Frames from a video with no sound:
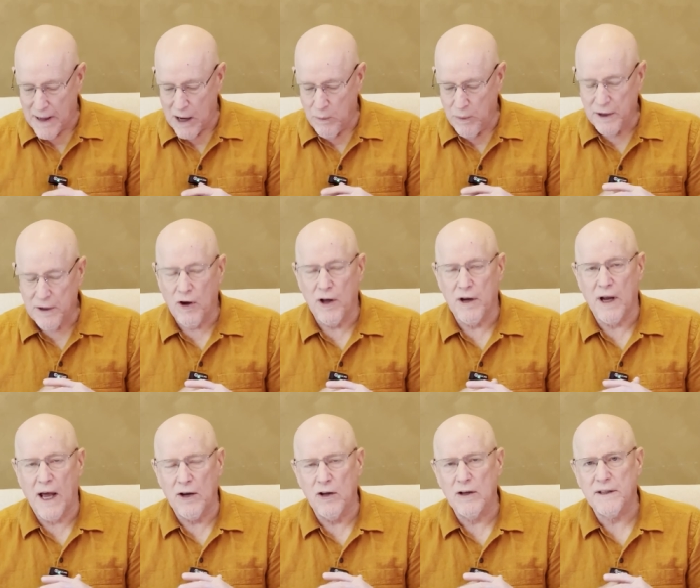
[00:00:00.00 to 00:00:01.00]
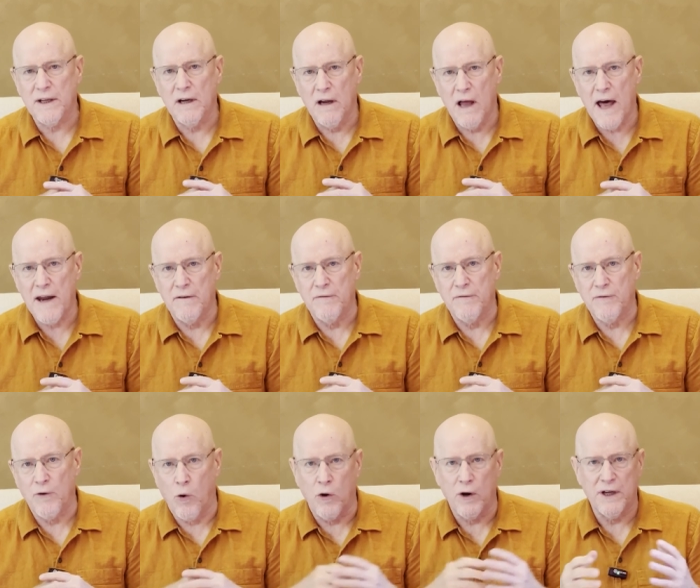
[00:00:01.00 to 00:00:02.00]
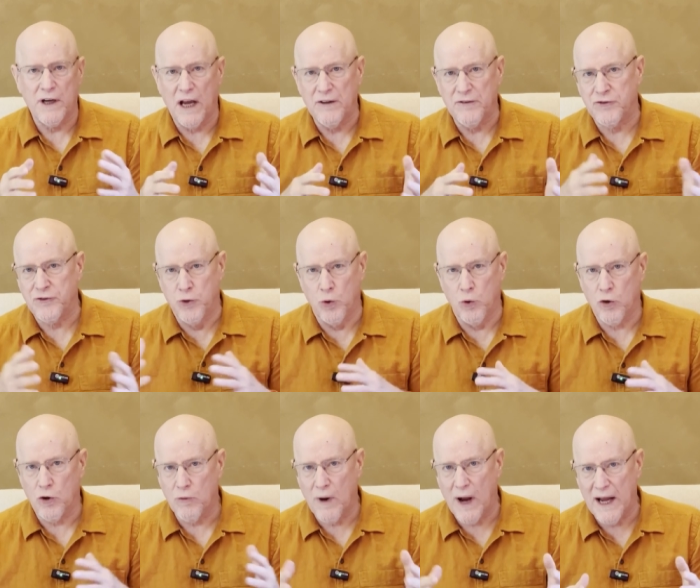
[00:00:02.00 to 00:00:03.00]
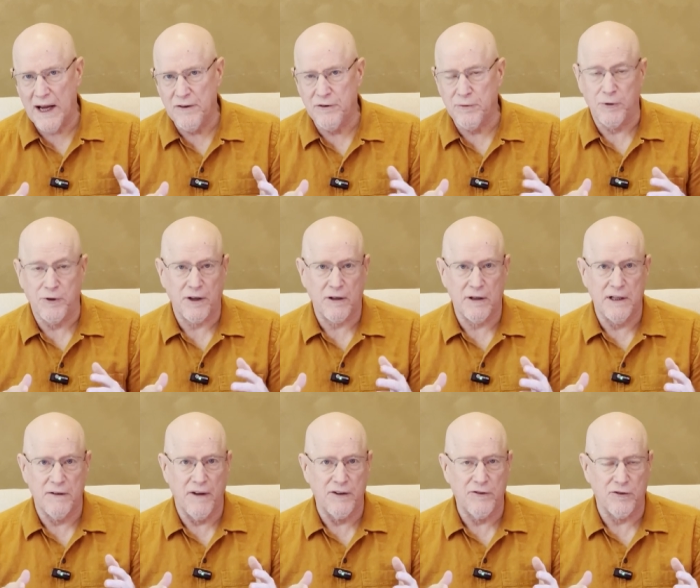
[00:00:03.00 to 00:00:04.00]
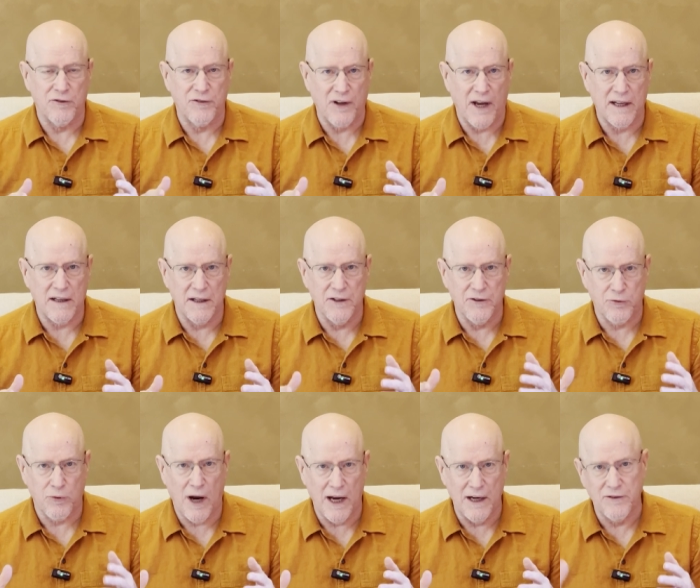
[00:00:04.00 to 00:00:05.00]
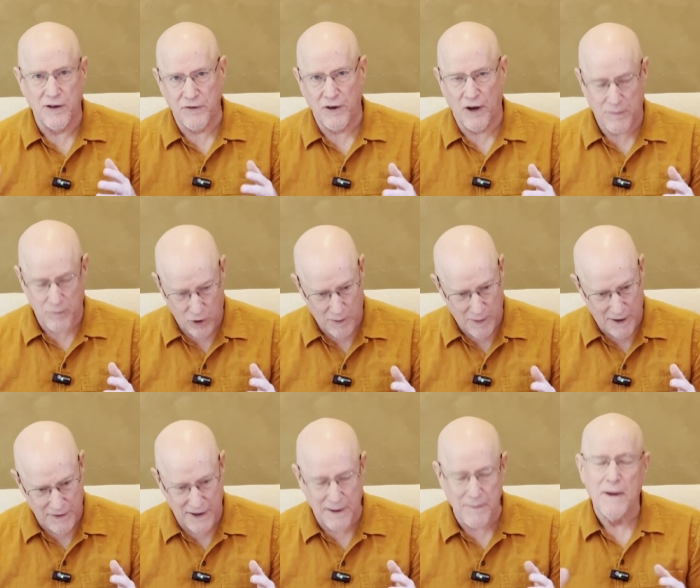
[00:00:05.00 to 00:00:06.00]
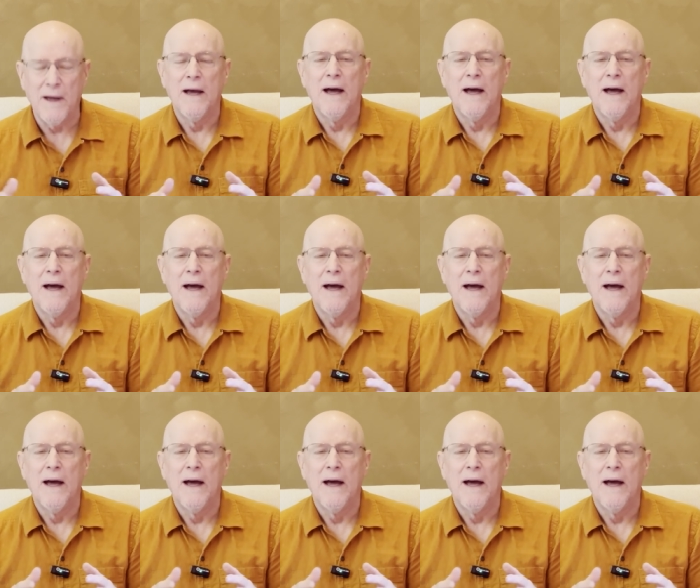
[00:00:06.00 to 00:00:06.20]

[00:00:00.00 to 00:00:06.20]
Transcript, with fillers: I went on, I looked at a lot of organized tour rides, particularly adventure cyclings rides. I'll talk more about them.